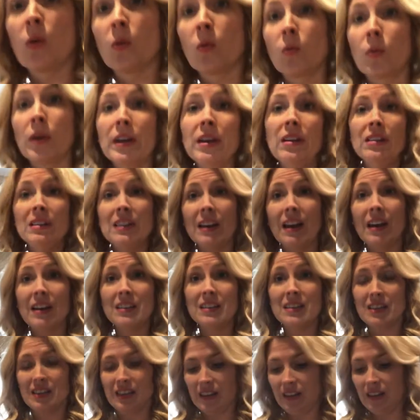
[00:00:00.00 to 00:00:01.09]
the real
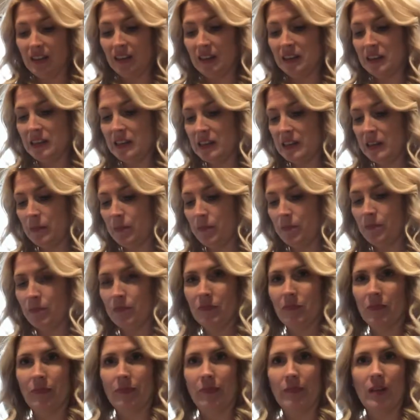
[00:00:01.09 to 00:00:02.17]
test is,
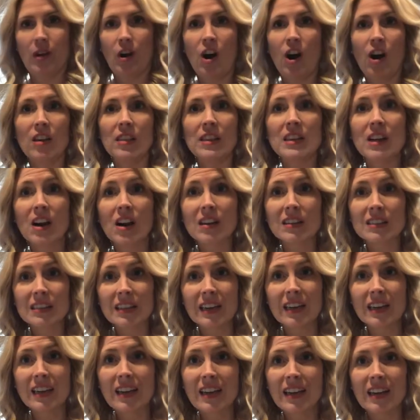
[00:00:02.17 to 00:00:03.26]
are the dogs
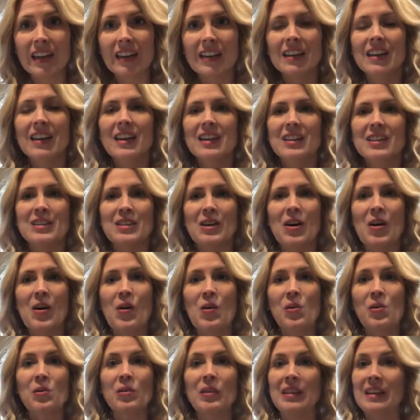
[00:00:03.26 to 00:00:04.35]
gonna eat it?
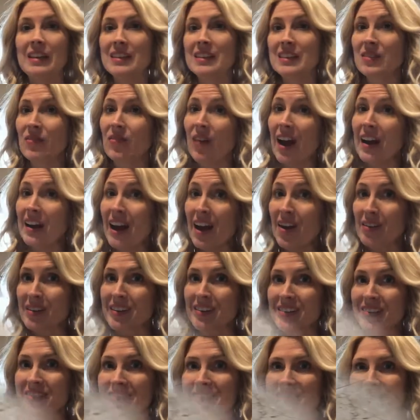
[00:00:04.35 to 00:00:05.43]
So let's find
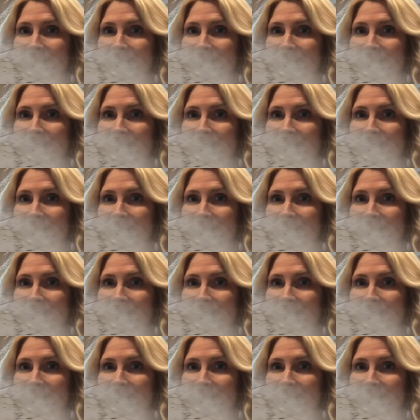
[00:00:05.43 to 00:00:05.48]
out.